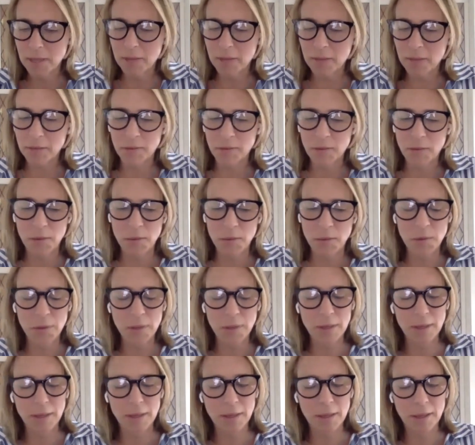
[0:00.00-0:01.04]
So
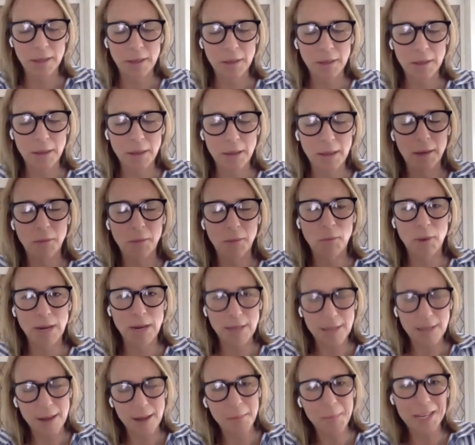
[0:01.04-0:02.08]

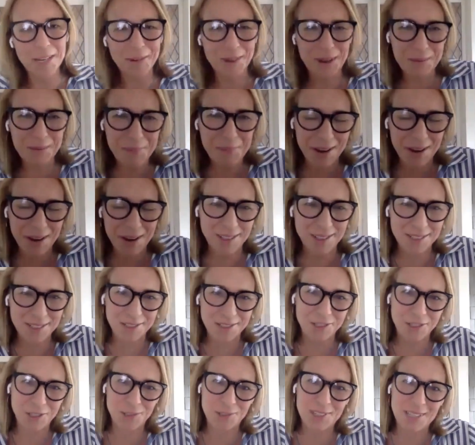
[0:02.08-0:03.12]
right now, many grandparents
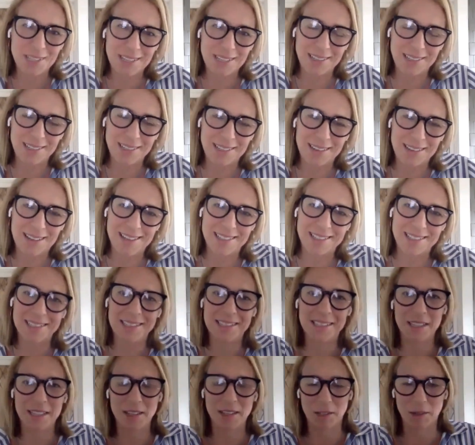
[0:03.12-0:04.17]
are choosing not to
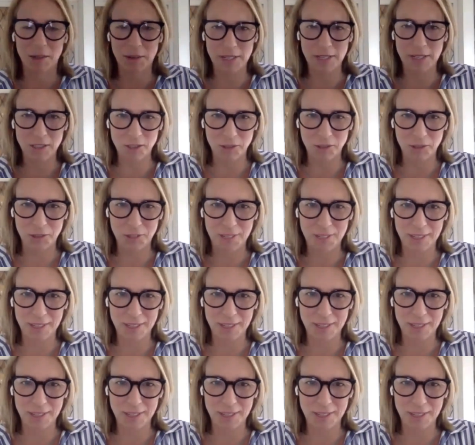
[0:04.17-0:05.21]
see their
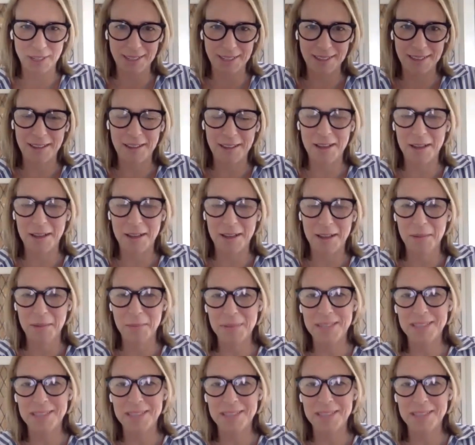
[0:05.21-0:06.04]
grandchildren, and